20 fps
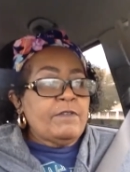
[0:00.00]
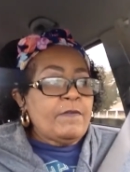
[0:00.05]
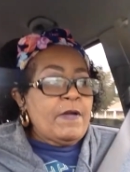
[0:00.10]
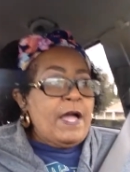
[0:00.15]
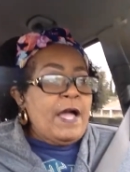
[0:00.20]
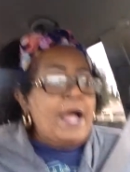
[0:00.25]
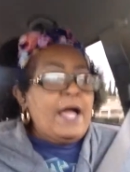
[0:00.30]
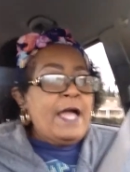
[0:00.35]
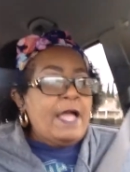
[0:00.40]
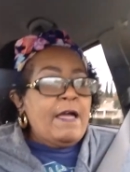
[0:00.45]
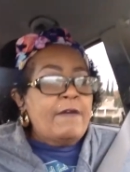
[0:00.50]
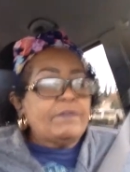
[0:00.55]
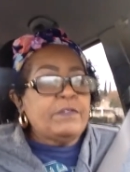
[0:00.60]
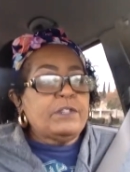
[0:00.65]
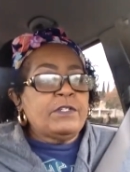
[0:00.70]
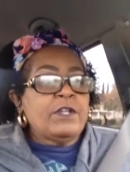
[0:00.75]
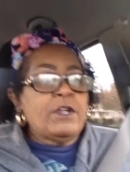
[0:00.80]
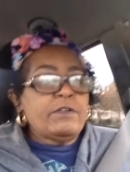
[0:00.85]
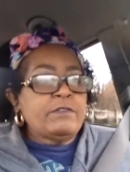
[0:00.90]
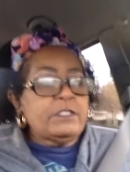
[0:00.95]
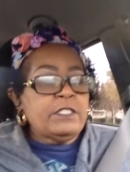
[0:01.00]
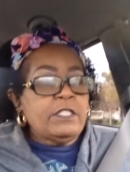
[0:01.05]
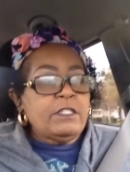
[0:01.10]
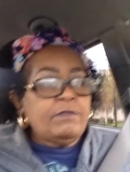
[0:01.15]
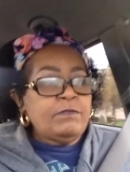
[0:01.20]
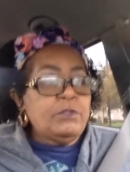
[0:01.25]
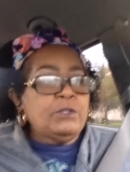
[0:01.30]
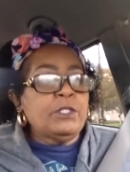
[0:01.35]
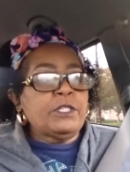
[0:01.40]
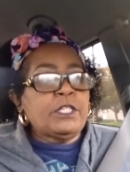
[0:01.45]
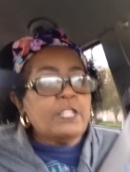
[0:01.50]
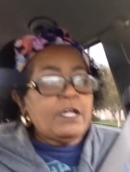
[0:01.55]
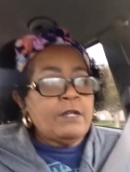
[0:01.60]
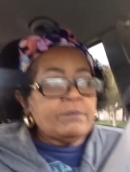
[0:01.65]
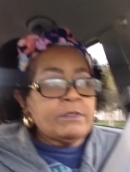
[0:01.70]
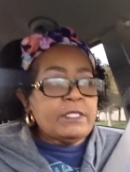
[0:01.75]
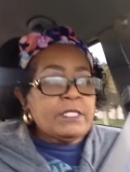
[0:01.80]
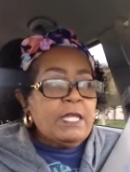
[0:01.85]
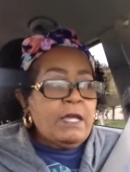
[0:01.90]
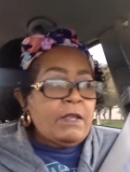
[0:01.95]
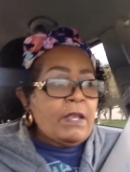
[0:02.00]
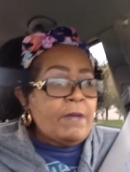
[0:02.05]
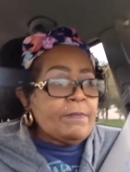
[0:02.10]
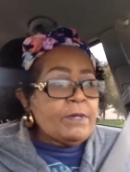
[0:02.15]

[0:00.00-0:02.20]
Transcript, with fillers: If I have the nerve to give you a thumbs down,